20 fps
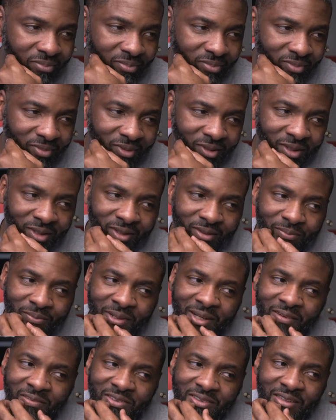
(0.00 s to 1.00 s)
Yep.
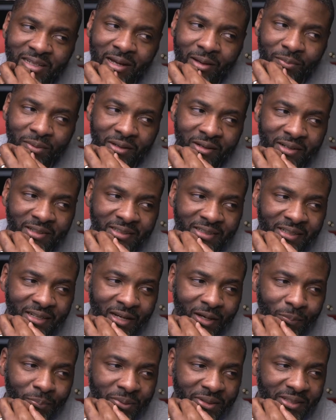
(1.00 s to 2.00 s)
Never stop learning,
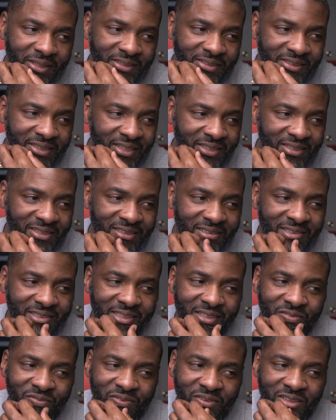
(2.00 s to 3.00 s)
y'all. Pay attention to
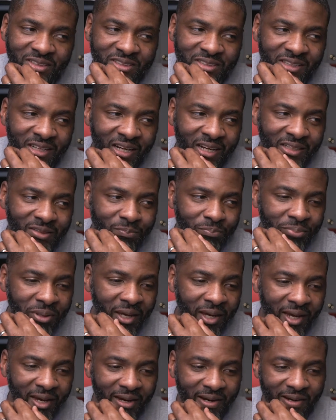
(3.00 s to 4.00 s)
defense stars.
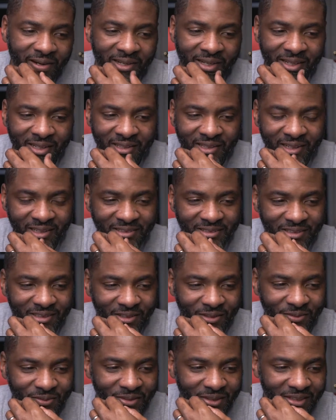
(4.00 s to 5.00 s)
Period. There you
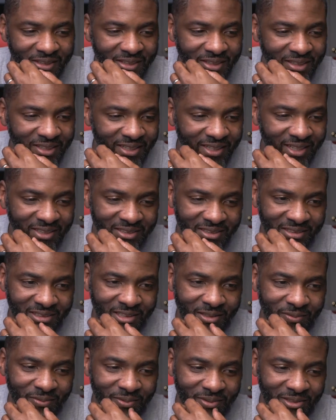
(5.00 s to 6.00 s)
go. Look at that
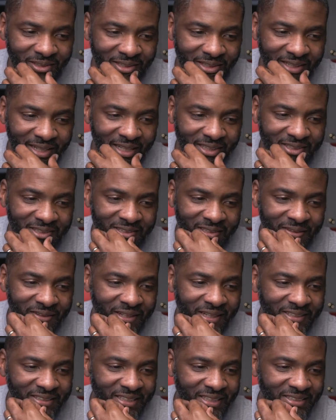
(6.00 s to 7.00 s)
gem. Look at that gem
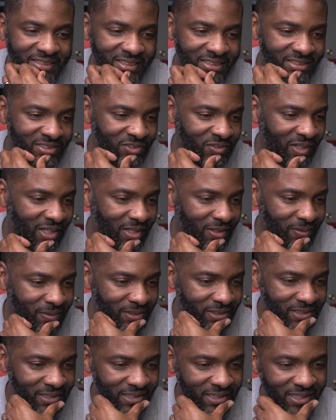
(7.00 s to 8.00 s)
AJ just dropped.
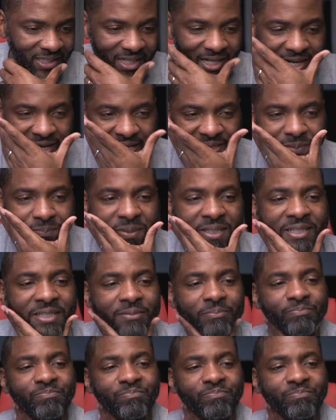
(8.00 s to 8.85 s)
All right, man.